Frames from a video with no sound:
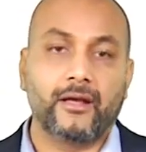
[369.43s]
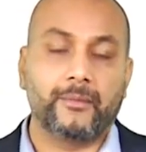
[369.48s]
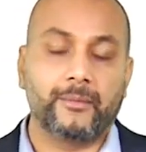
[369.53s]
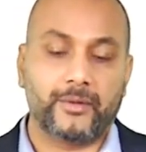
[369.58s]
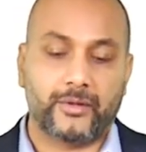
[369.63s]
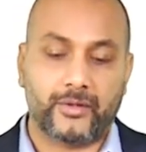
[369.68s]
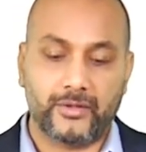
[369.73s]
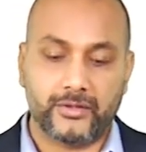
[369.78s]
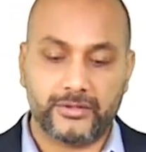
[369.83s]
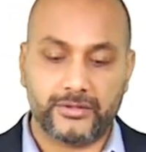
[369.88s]

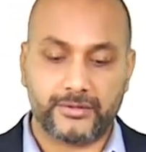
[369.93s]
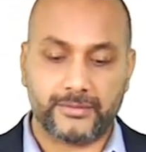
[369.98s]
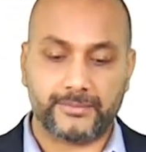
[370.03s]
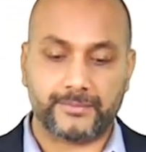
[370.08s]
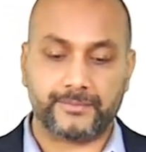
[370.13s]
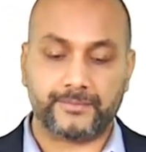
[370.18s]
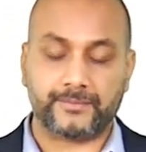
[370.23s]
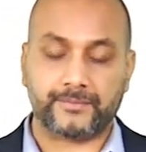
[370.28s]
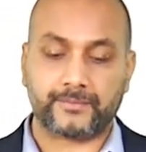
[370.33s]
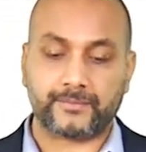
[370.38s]
Because
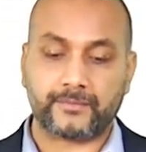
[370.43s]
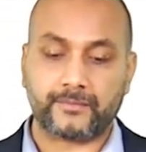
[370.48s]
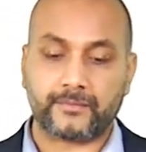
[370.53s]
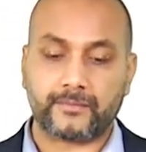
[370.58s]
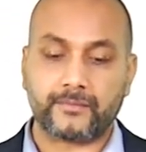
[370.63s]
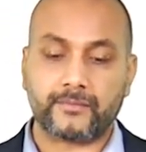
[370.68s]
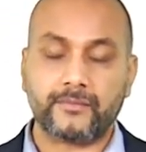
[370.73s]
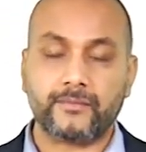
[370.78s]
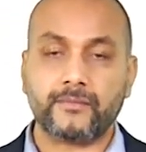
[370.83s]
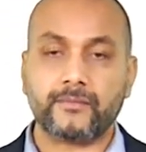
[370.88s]

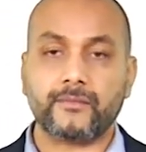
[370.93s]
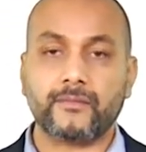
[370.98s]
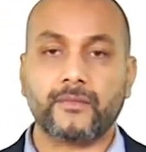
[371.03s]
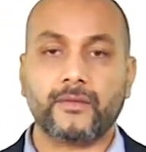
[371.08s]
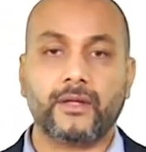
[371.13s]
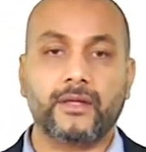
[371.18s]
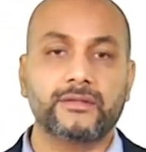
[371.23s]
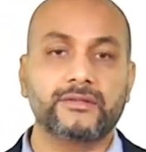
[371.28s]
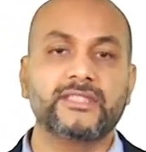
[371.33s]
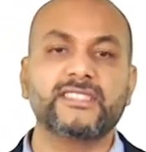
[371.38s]

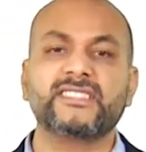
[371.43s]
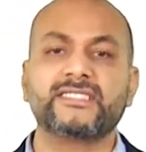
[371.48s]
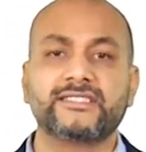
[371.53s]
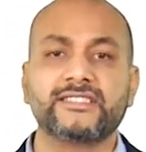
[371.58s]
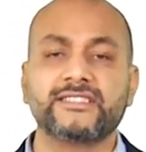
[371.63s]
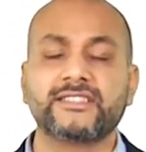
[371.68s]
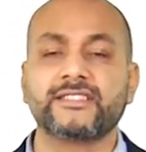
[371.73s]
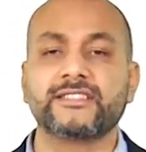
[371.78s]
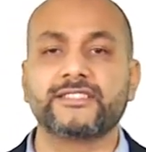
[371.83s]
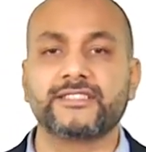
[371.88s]

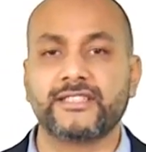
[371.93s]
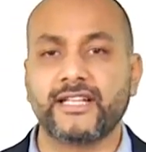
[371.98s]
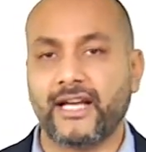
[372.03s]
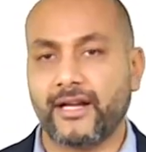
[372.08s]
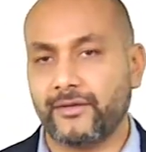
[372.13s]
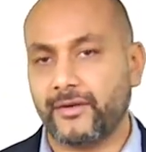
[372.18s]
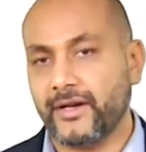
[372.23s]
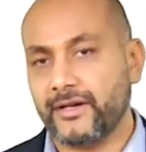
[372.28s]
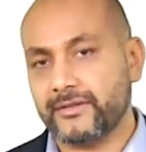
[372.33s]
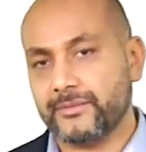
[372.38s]
just
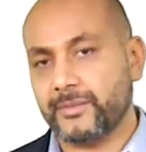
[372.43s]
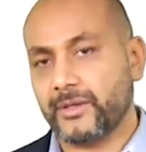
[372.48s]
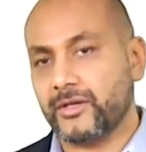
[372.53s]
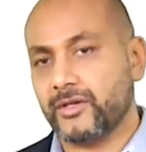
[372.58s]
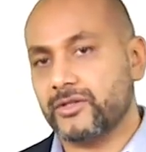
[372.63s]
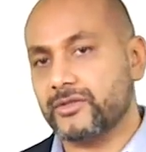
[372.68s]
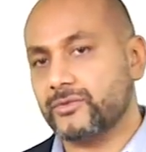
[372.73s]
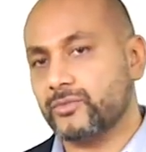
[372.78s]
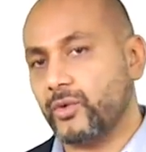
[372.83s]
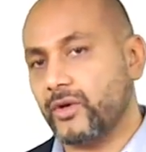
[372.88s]
understand, right?
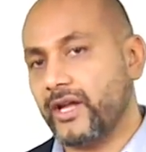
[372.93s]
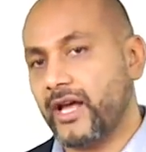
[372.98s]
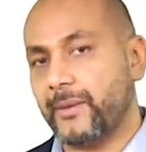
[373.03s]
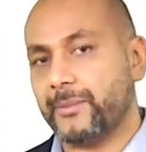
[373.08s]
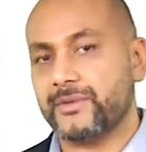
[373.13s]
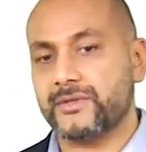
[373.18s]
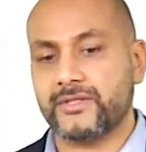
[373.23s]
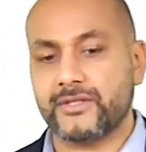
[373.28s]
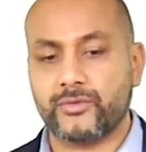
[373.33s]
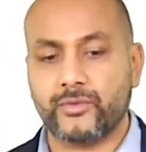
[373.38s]
Because what
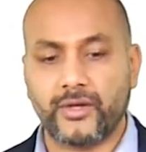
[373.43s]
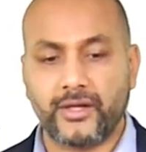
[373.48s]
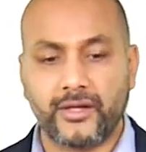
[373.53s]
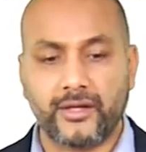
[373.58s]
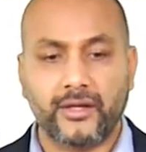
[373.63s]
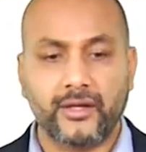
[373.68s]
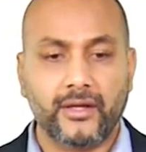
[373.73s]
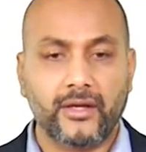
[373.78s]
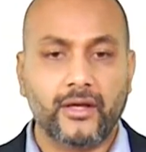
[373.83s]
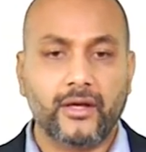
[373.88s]
happens is
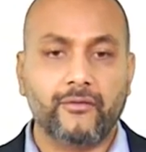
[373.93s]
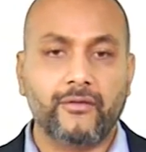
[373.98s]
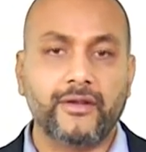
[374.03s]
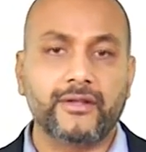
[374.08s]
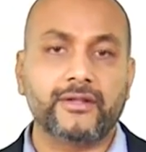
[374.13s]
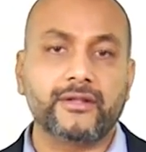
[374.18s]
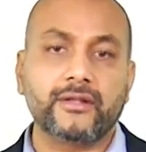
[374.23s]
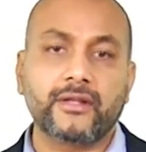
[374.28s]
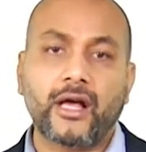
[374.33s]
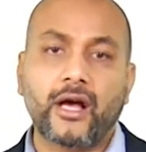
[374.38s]
when
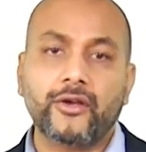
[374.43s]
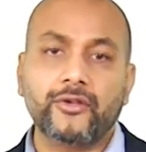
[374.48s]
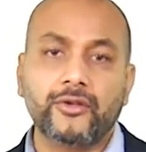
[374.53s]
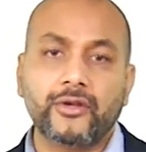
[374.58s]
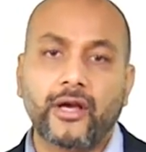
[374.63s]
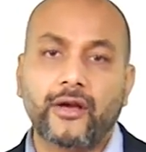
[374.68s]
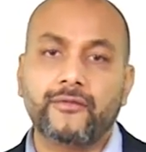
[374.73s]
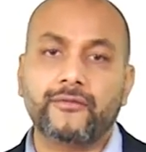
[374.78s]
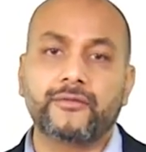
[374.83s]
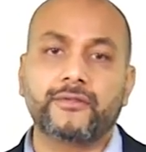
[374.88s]

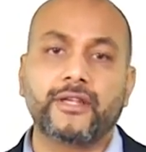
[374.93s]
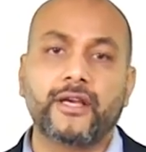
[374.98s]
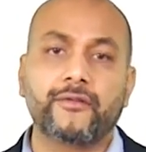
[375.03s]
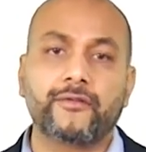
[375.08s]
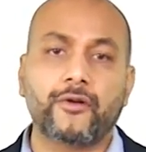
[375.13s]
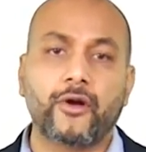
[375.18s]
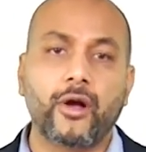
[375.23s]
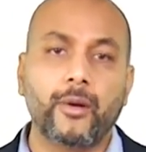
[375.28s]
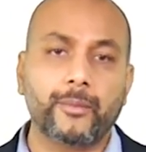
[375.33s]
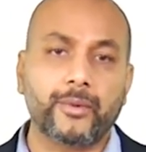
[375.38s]
now they
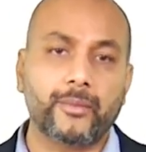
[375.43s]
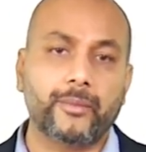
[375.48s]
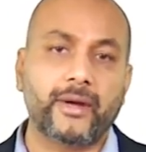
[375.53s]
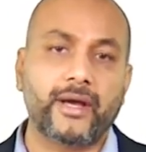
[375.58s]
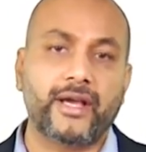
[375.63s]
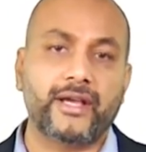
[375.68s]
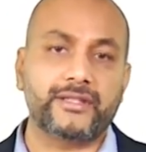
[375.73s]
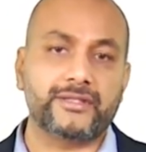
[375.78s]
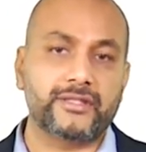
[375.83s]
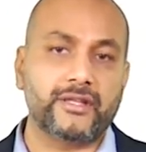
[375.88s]
have
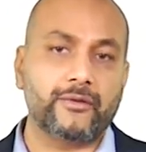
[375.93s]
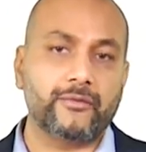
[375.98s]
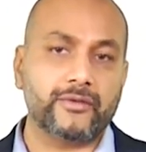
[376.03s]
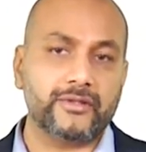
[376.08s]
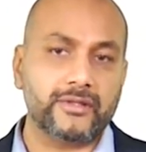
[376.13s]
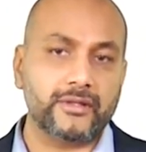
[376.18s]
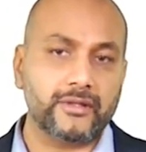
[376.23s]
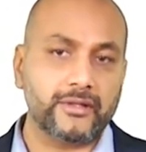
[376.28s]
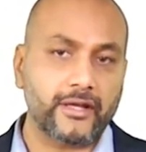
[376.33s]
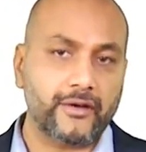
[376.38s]
compromised,
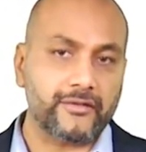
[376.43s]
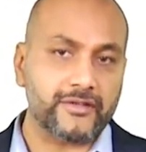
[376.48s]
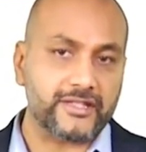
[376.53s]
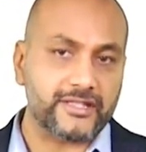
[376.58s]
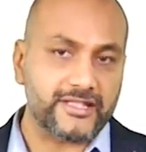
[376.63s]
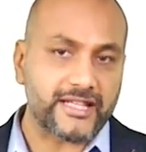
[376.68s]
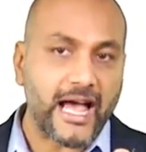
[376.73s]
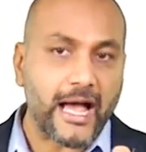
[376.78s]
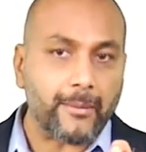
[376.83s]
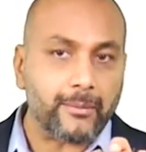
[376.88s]
they have
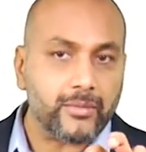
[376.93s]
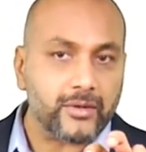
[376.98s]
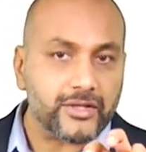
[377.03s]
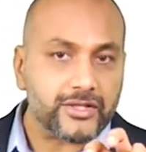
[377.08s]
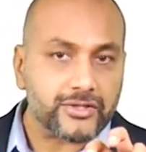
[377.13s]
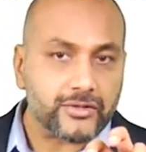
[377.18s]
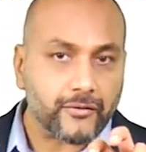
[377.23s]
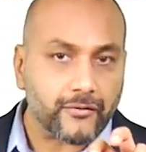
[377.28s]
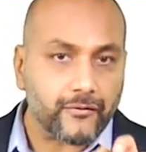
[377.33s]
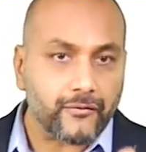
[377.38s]

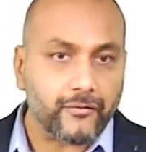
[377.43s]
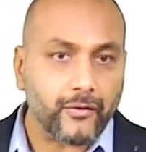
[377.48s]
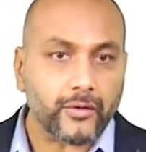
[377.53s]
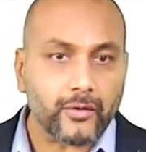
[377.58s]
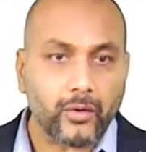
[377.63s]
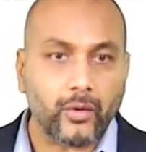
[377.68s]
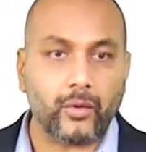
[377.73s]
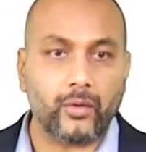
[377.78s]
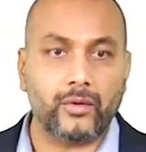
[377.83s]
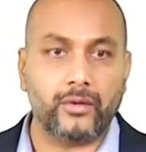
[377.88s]
established a
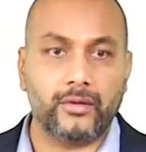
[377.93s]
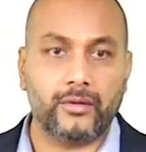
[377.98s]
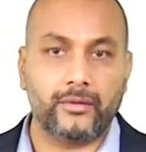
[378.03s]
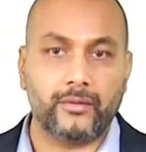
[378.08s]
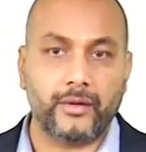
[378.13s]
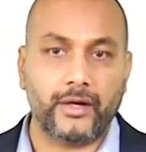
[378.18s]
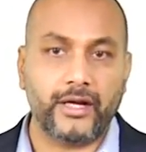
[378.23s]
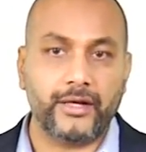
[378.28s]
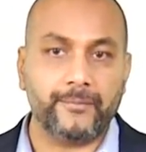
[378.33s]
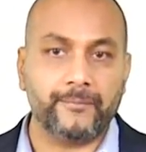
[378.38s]
foothold,
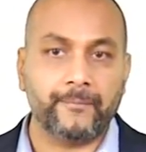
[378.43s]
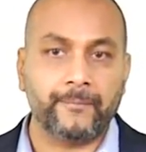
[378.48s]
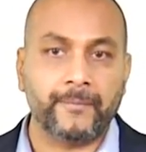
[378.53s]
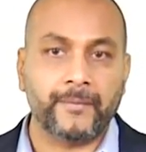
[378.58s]
right?